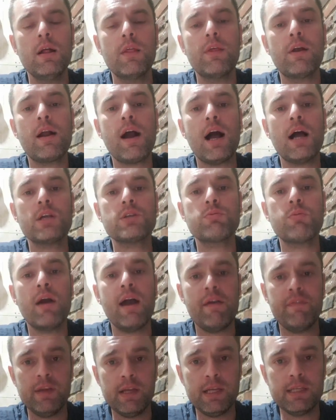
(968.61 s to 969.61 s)
the guys were
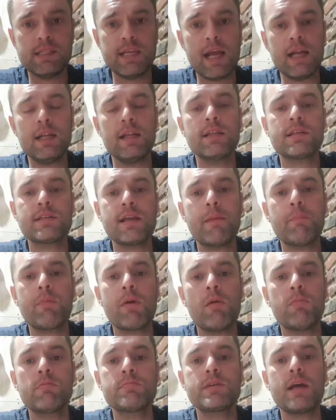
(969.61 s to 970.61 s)
having exactly the same
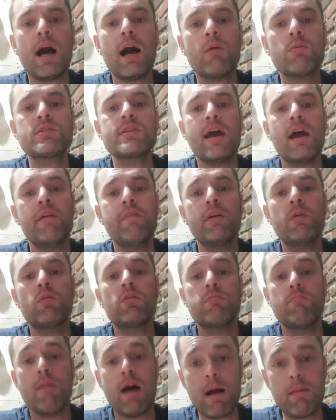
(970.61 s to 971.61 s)
problems I was having
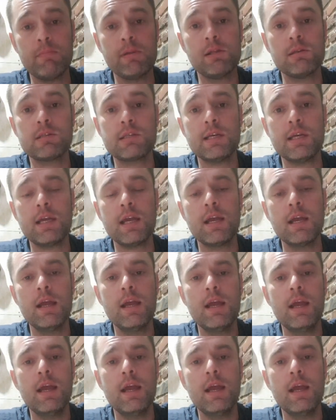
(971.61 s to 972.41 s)
with my Mulsig.